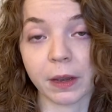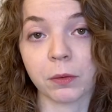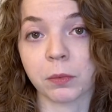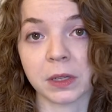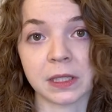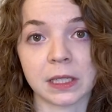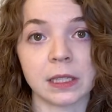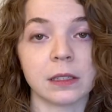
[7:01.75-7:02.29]

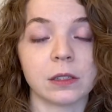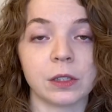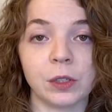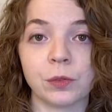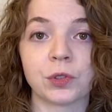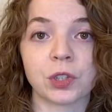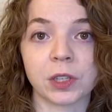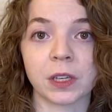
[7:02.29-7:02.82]
wasn't
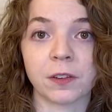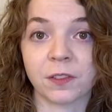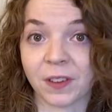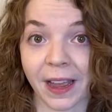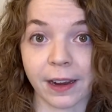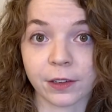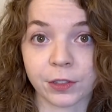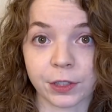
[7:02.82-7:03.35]
usually a
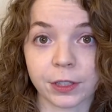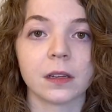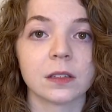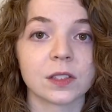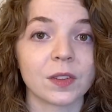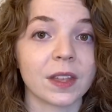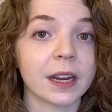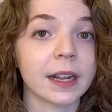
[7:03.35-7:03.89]
factor.
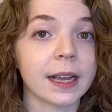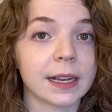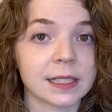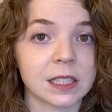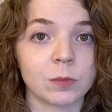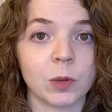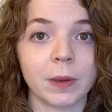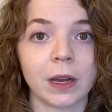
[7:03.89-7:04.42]
So then I asked
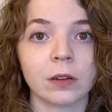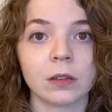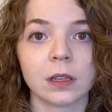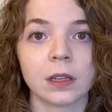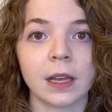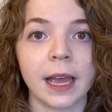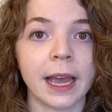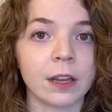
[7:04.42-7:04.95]
him about
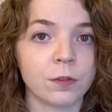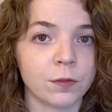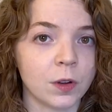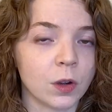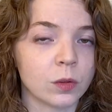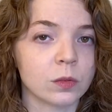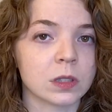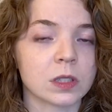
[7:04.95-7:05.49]

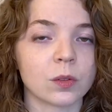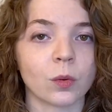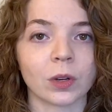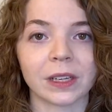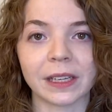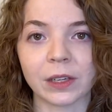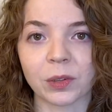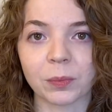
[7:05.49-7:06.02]
headphones or
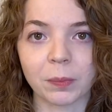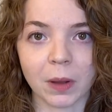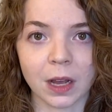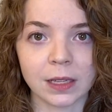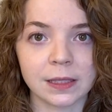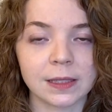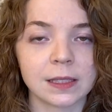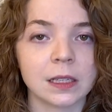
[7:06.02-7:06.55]

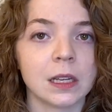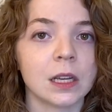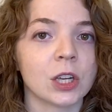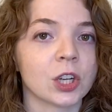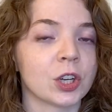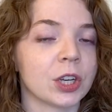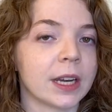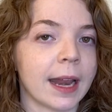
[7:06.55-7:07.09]
earbuds.
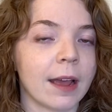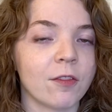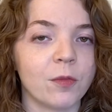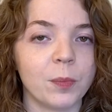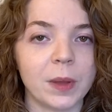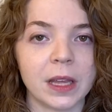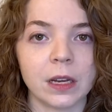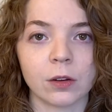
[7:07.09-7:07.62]
Could it have
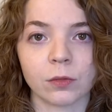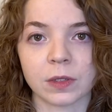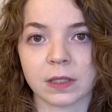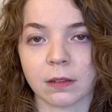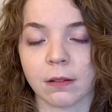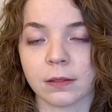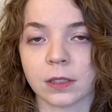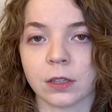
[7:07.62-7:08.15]
been a
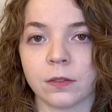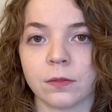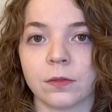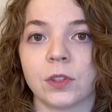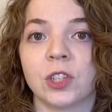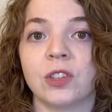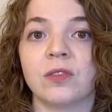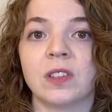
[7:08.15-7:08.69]
result of
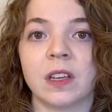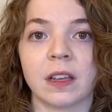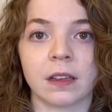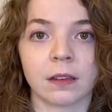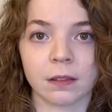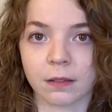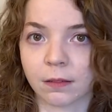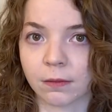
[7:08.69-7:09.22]

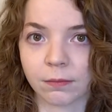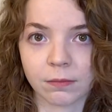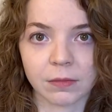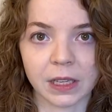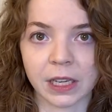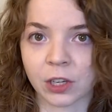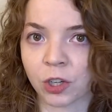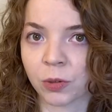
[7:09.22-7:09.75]
using
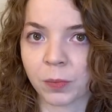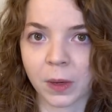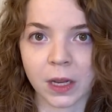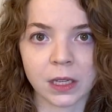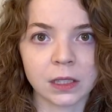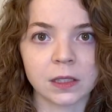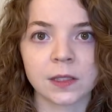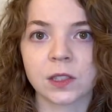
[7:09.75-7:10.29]

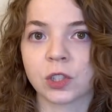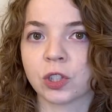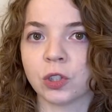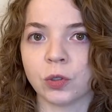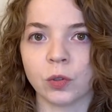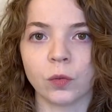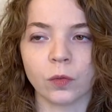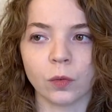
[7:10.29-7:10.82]
earbuds
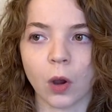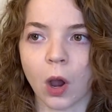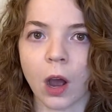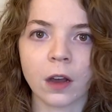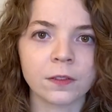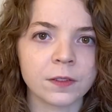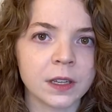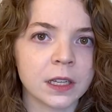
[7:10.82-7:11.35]
too
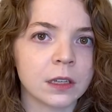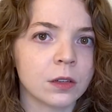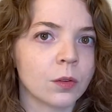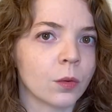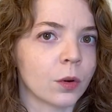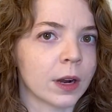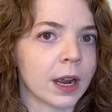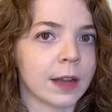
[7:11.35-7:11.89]
often
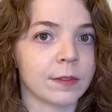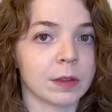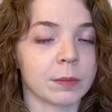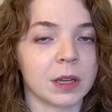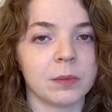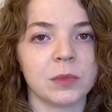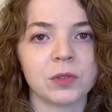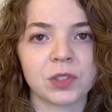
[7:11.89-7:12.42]
or having my
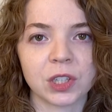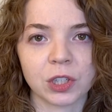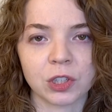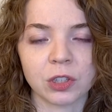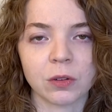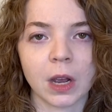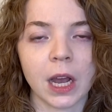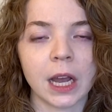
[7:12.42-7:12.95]
music
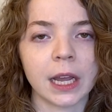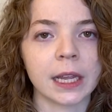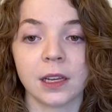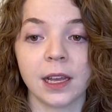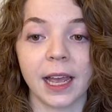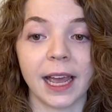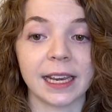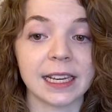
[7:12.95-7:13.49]
too high?
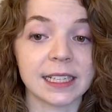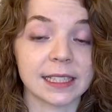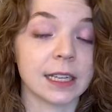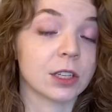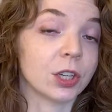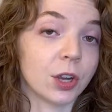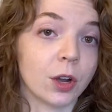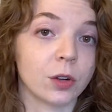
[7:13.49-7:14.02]
And he said
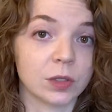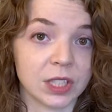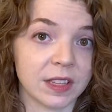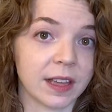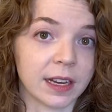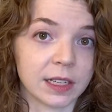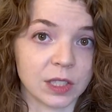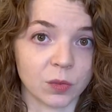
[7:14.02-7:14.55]
no to
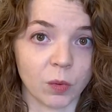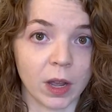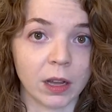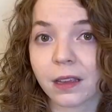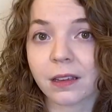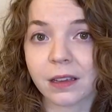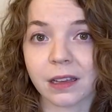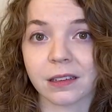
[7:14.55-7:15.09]
that as
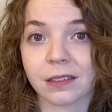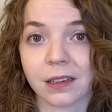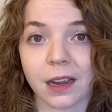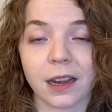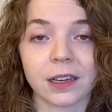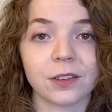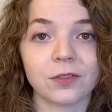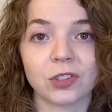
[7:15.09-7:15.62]
well. It
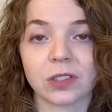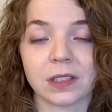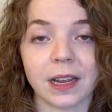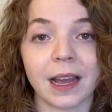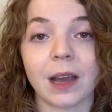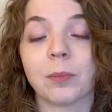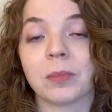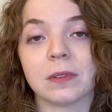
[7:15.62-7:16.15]
kind of just
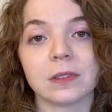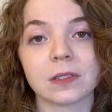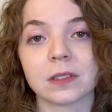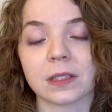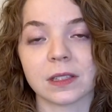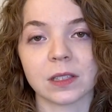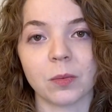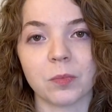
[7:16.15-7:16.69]
happens to
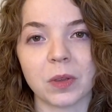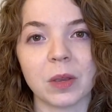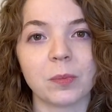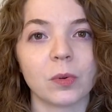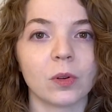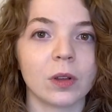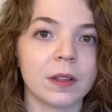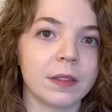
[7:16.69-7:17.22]
some
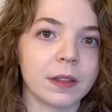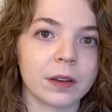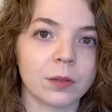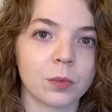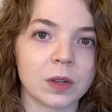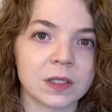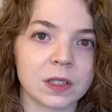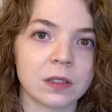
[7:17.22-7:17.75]
people, and there
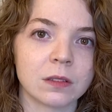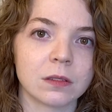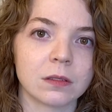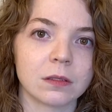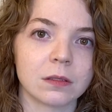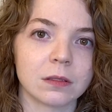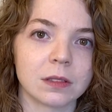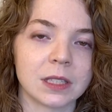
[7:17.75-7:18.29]
wasn't
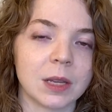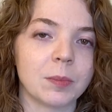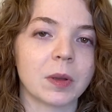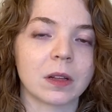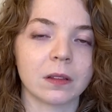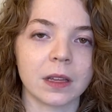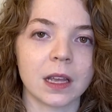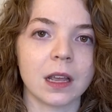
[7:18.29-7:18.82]

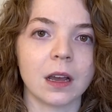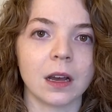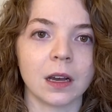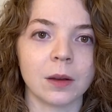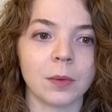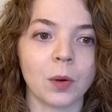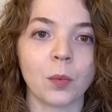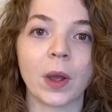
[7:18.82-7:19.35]
typically
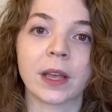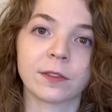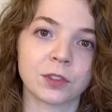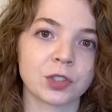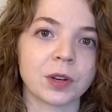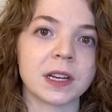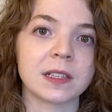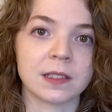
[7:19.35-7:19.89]
a way of
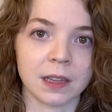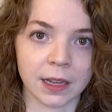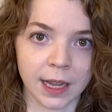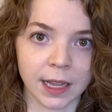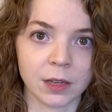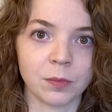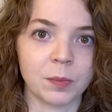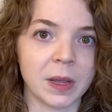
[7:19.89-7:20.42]
tracing
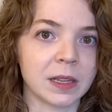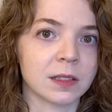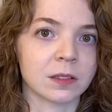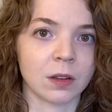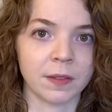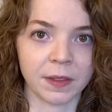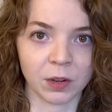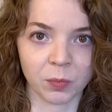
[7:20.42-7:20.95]
it based
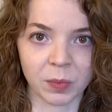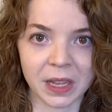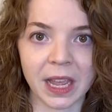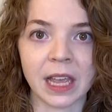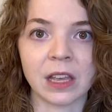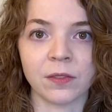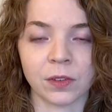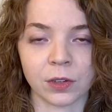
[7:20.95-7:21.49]
on their
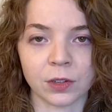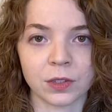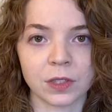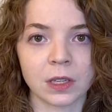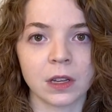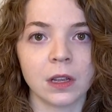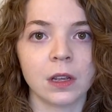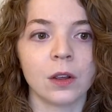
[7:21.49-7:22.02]
behaviors
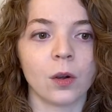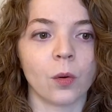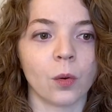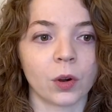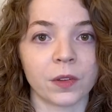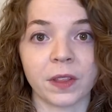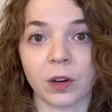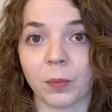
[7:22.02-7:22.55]

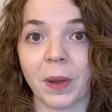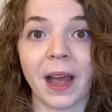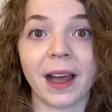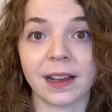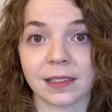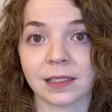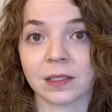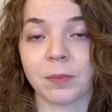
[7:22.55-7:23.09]
or their
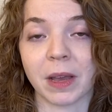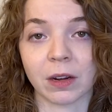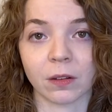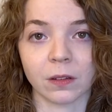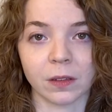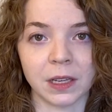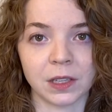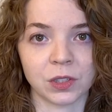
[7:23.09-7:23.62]
past
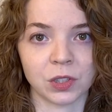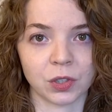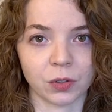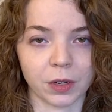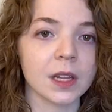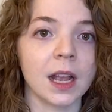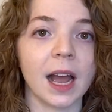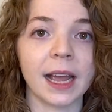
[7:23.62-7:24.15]
medical
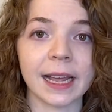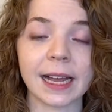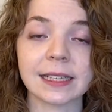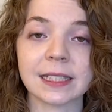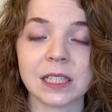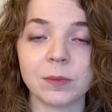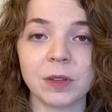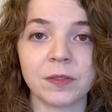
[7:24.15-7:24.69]
history. I
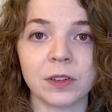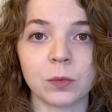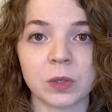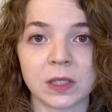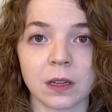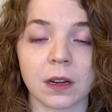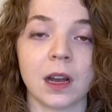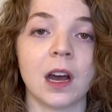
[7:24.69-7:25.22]
asked him if it was
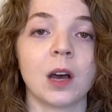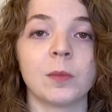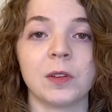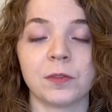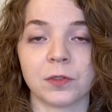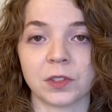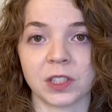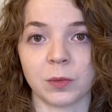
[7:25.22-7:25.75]
uncommon
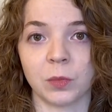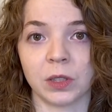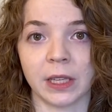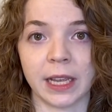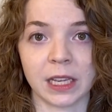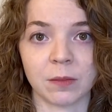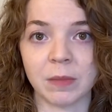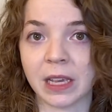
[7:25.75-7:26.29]
for someone
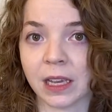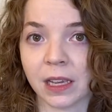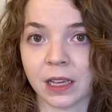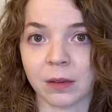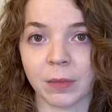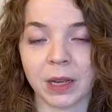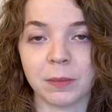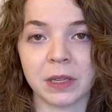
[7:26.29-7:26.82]
like me in
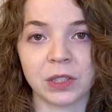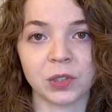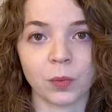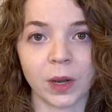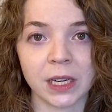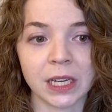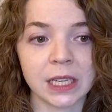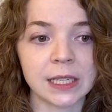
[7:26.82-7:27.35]
my
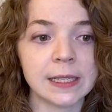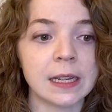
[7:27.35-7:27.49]
mid-20s